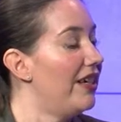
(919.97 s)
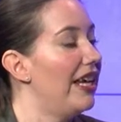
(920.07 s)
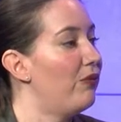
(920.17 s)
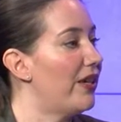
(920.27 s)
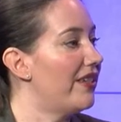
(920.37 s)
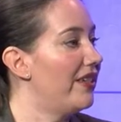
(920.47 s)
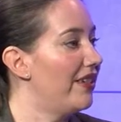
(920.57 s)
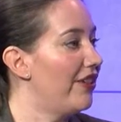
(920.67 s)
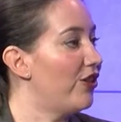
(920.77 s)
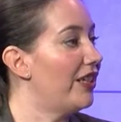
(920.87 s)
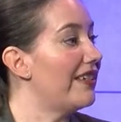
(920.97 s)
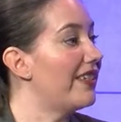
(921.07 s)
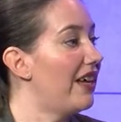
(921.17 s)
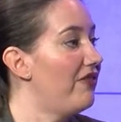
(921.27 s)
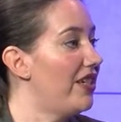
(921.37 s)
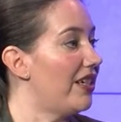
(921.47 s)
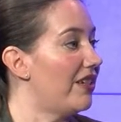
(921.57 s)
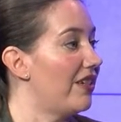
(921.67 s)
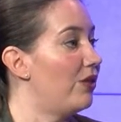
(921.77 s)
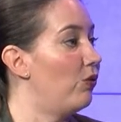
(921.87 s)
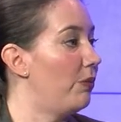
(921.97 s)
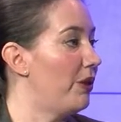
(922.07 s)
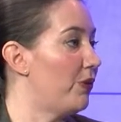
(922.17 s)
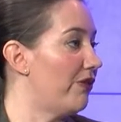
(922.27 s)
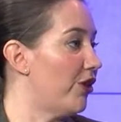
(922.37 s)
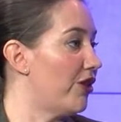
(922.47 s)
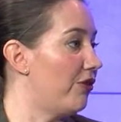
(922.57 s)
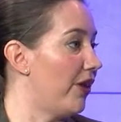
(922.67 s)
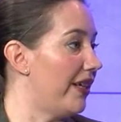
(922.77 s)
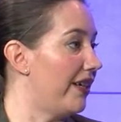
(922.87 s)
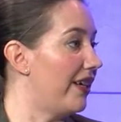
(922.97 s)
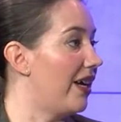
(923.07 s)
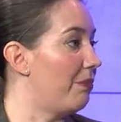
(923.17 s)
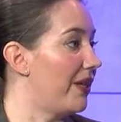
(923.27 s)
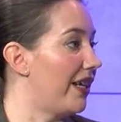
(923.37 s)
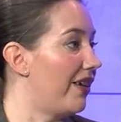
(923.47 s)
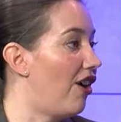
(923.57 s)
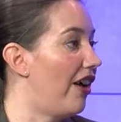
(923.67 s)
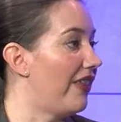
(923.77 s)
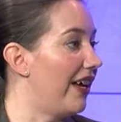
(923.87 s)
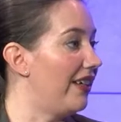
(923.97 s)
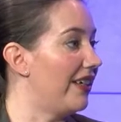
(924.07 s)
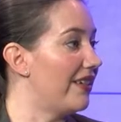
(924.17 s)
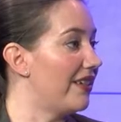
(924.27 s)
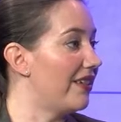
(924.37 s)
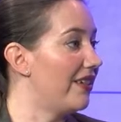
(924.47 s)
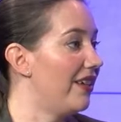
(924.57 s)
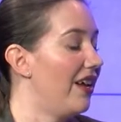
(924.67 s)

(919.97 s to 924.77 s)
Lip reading: It wasn't until the early 70s that a woman was first running a company on that list.